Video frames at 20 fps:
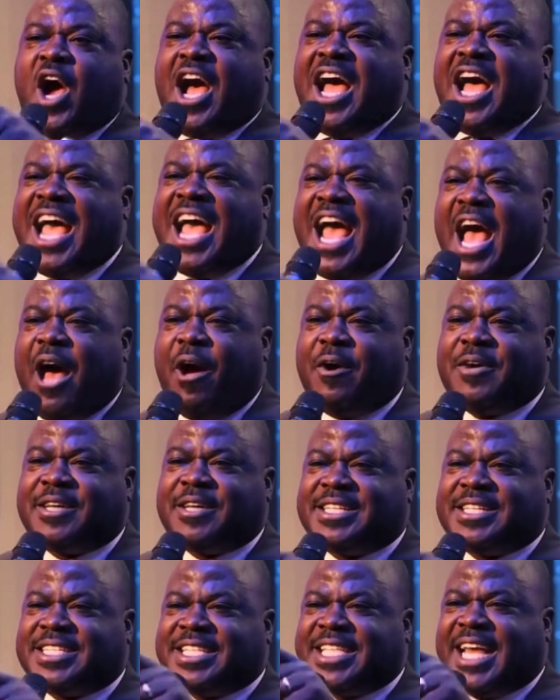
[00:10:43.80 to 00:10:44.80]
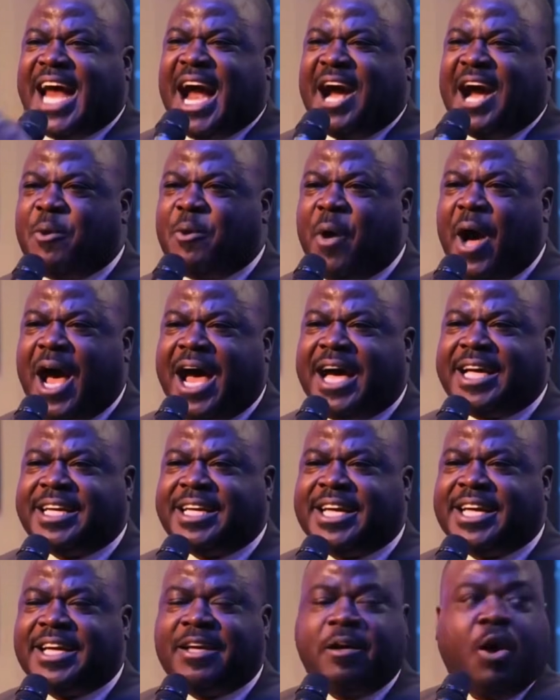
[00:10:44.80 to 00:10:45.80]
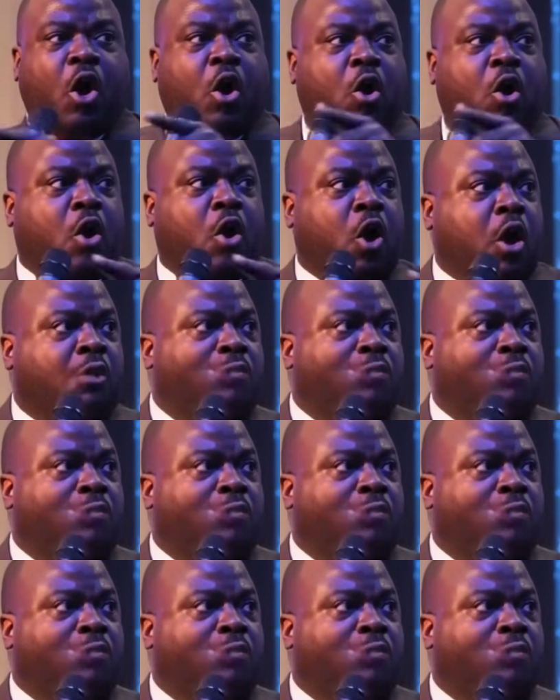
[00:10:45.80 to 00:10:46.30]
pressure. My mate are doing this. Nobody